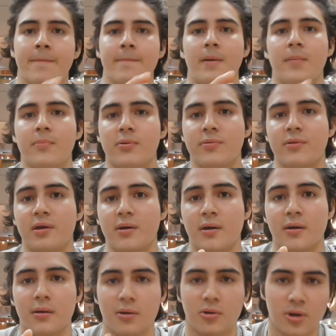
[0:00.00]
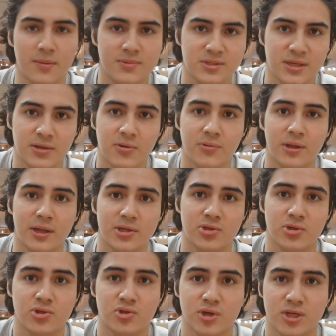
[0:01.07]
Remember, the Krebs cycle and the
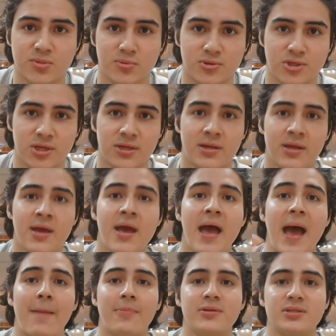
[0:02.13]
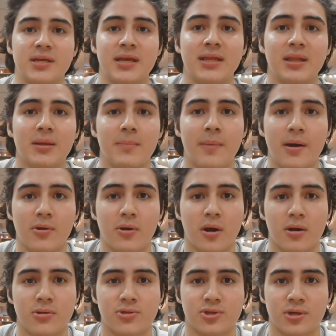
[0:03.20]
electron transport chain happens in the
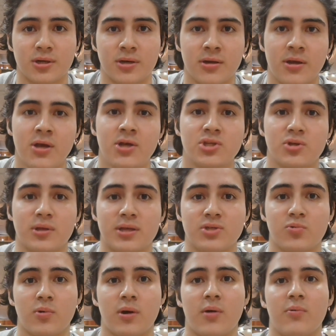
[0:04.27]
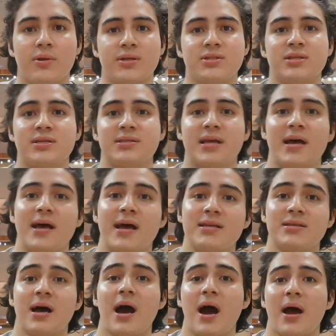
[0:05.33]
mitochondria. So that's why when it says that has
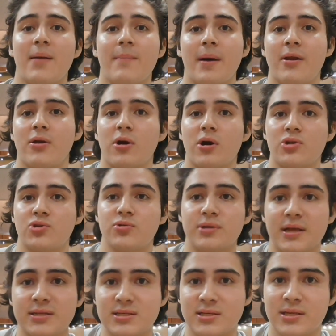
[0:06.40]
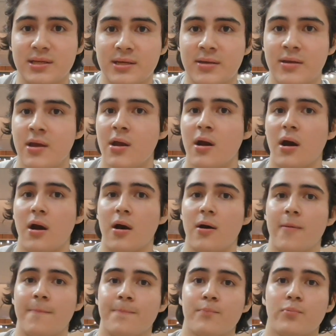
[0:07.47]
high mitochondrial density,
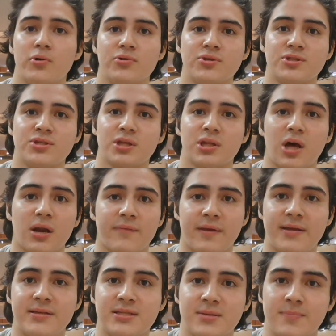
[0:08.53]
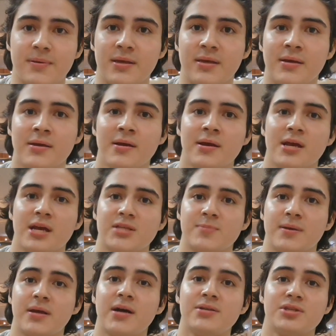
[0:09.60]
produces a lot of ATP, it's
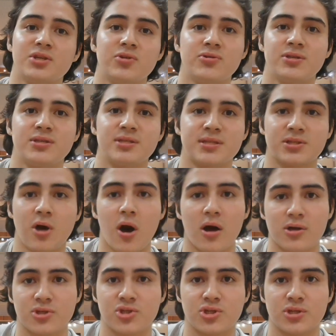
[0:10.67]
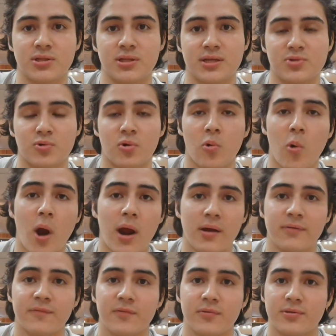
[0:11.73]
because it uses this oxygen that's
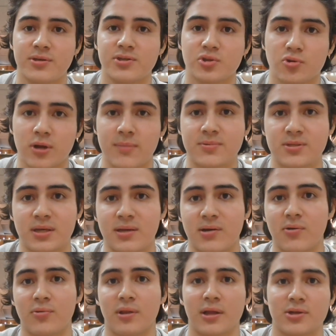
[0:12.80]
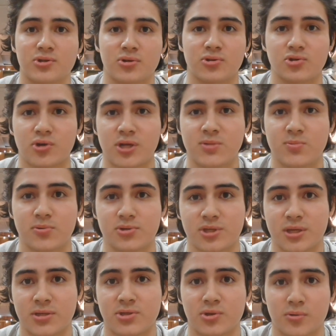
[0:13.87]
required for this Krebs cycle and electron transport
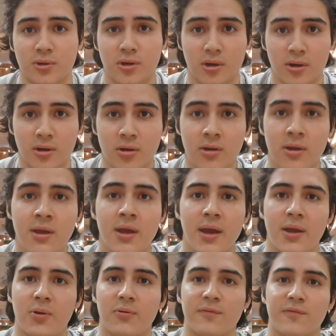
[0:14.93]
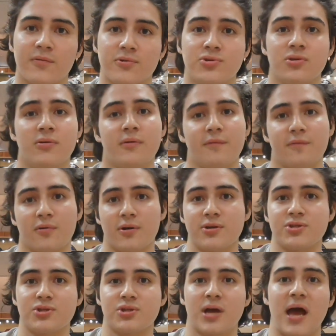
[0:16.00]
chain to occur in order for
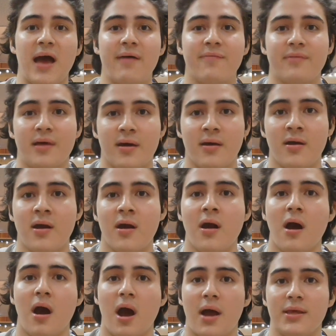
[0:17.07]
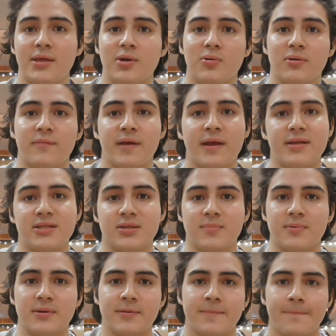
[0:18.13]
us to have that high yield of
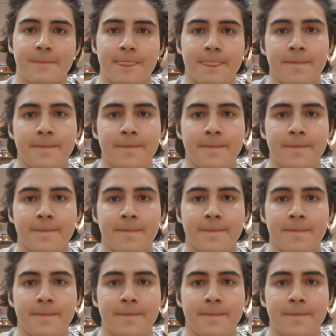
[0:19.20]
ATP.